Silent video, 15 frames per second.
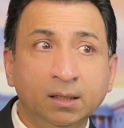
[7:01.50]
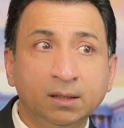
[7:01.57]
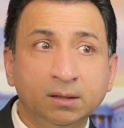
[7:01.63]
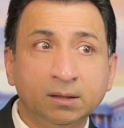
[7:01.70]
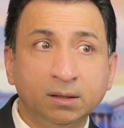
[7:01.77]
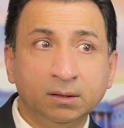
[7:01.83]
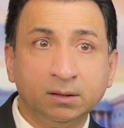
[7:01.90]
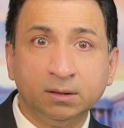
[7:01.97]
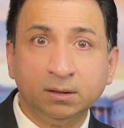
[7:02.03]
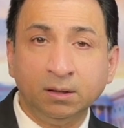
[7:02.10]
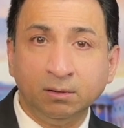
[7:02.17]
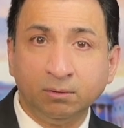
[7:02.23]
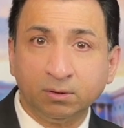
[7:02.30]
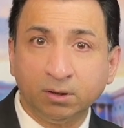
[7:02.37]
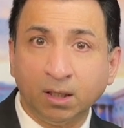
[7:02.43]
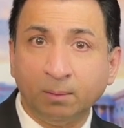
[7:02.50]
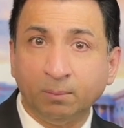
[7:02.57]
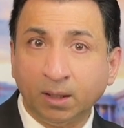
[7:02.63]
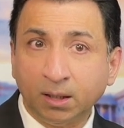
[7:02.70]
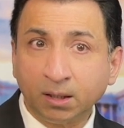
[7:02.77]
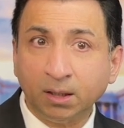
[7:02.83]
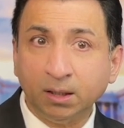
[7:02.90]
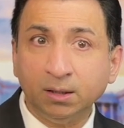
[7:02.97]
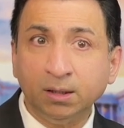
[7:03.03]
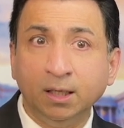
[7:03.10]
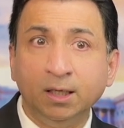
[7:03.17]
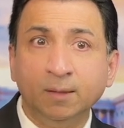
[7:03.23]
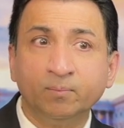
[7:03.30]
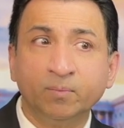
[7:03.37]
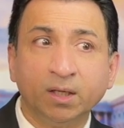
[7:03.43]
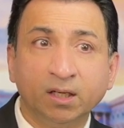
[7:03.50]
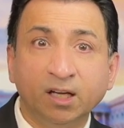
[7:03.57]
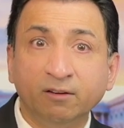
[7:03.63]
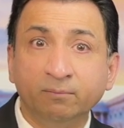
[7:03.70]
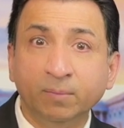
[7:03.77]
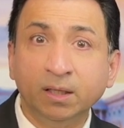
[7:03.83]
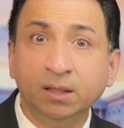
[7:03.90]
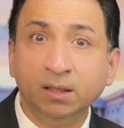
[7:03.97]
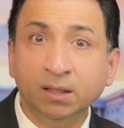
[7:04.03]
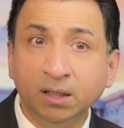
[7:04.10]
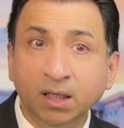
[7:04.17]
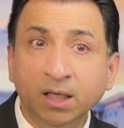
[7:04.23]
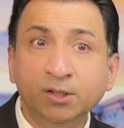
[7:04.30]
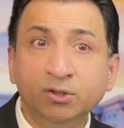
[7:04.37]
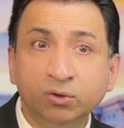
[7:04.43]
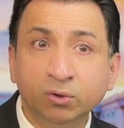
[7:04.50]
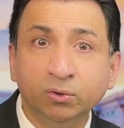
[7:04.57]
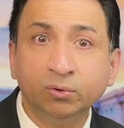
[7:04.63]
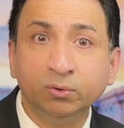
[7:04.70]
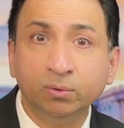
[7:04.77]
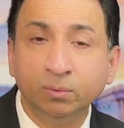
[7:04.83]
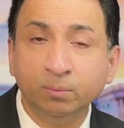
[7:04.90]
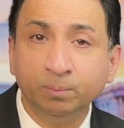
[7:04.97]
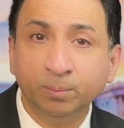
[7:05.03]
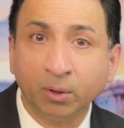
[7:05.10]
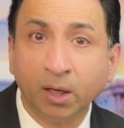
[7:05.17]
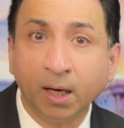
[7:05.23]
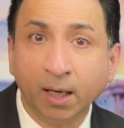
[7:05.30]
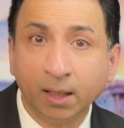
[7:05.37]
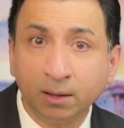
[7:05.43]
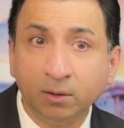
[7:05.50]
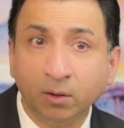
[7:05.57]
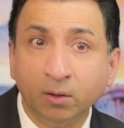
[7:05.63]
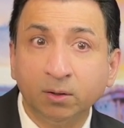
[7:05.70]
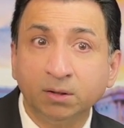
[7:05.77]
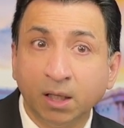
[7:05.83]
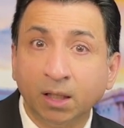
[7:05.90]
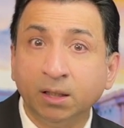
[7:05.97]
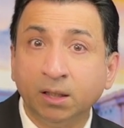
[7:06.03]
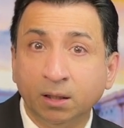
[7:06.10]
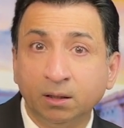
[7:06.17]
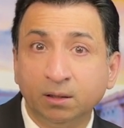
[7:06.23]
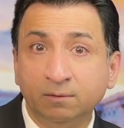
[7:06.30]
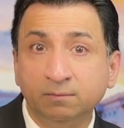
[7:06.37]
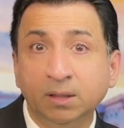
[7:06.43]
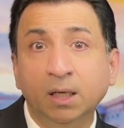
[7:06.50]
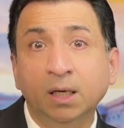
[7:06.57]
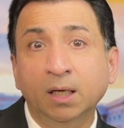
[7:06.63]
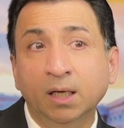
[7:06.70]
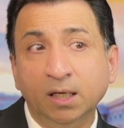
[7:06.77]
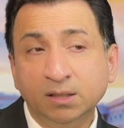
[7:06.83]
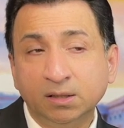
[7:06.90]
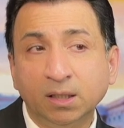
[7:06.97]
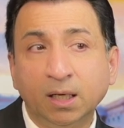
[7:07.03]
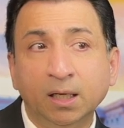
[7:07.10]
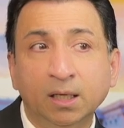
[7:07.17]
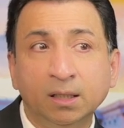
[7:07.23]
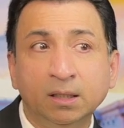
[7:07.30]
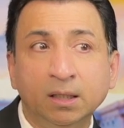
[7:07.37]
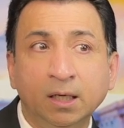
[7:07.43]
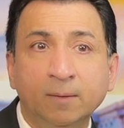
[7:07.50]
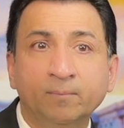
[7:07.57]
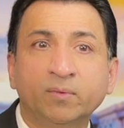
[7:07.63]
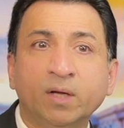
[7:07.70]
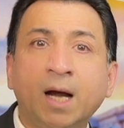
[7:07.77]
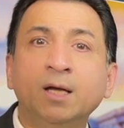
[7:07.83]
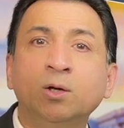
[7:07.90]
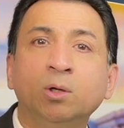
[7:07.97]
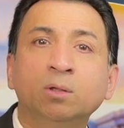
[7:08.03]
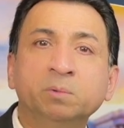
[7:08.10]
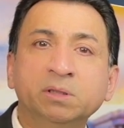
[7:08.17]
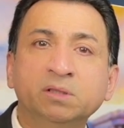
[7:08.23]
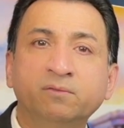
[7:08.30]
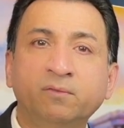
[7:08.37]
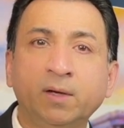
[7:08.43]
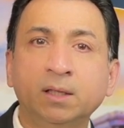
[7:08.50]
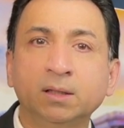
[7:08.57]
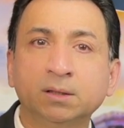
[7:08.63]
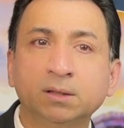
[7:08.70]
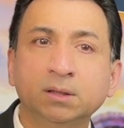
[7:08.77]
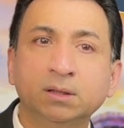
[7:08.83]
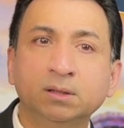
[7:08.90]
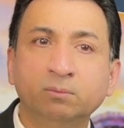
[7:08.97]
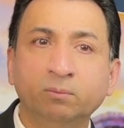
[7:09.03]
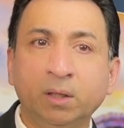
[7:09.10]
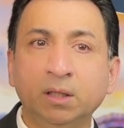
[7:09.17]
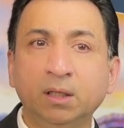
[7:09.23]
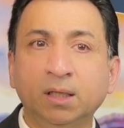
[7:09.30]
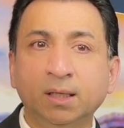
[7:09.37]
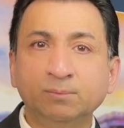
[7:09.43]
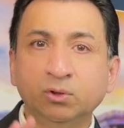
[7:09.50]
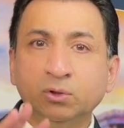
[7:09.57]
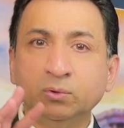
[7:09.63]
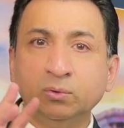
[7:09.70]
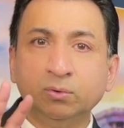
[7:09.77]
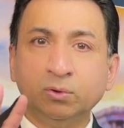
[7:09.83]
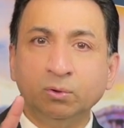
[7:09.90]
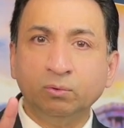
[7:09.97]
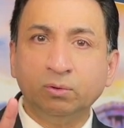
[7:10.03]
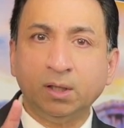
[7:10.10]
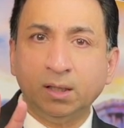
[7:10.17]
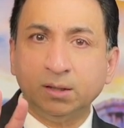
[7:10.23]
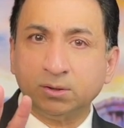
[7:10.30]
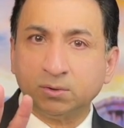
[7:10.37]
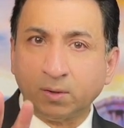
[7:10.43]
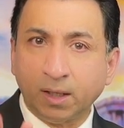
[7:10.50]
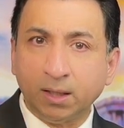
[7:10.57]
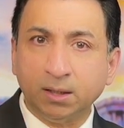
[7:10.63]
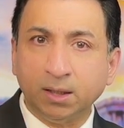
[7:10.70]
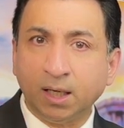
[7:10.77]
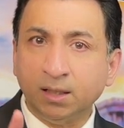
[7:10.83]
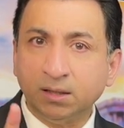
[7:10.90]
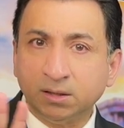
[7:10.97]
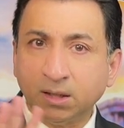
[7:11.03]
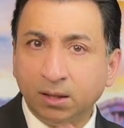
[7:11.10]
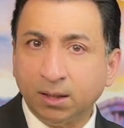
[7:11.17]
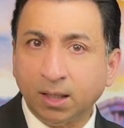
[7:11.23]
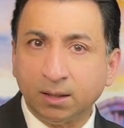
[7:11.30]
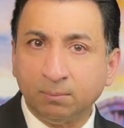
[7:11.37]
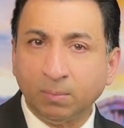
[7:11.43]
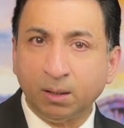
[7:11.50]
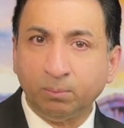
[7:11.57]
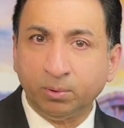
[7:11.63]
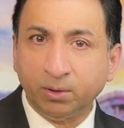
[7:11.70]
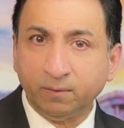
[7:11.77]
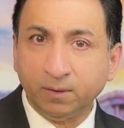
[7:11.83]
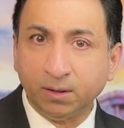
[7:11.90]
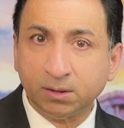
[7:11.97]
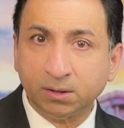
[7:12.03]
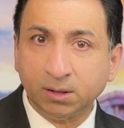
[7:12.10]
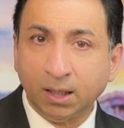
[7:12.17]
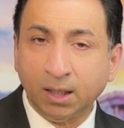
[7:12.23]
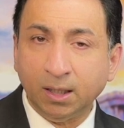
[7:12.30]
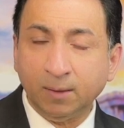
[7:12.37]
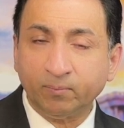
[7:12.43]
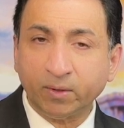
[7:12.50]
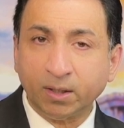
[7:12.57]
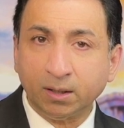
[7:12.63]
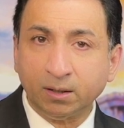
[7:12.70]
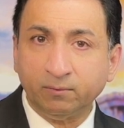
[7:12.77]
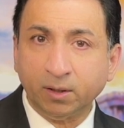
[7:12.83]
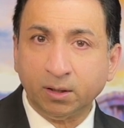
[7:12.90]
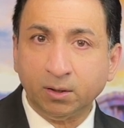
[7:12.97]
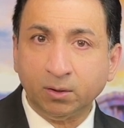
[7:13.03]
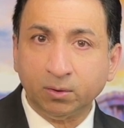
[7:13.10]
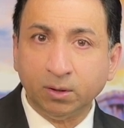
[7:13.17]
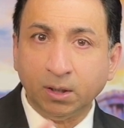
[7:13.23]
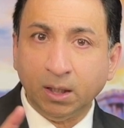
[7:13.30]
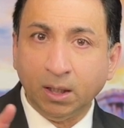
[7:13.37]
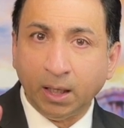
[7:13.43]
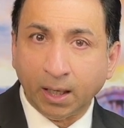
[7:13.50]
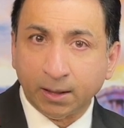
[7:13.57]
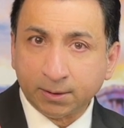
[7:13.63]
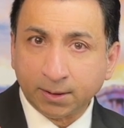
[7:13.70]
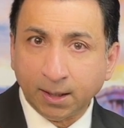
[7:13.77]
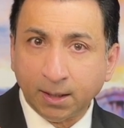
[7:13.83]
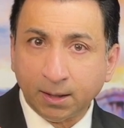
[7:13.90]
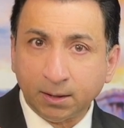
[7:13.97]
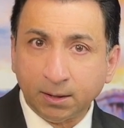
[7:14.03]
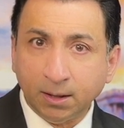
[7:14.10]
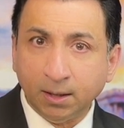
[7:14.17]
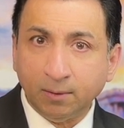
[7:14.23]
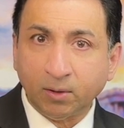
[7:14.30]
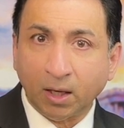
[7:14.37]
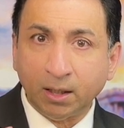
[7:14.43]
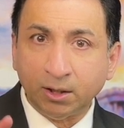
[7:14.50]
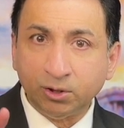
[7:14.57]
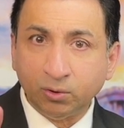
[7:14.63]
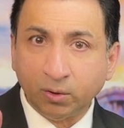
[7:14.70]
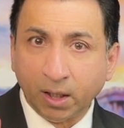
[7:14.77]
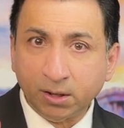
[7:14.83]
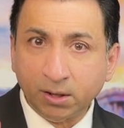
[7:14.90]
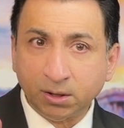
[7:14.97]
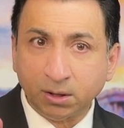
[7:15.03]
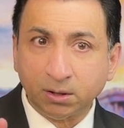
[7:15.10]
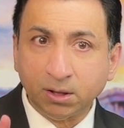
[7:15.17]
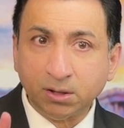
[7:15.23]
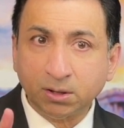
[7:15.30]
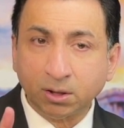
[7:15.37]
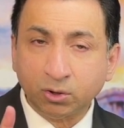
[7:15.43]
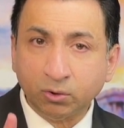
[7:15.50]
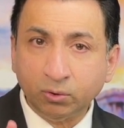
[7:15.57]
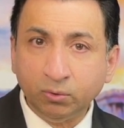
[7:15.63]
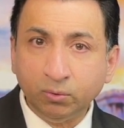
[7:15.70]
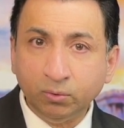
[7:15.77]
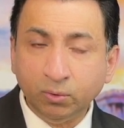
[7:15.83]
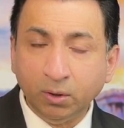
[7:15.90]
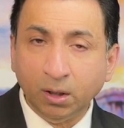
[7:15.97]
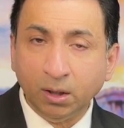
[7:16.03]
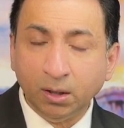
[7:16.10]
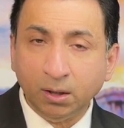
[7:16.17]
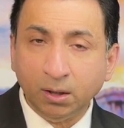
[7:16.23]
the American government needs to put a handle on, take care of. I always felt when it comes to two things, right? And I sent that in my previous video: healthcare and education. These are two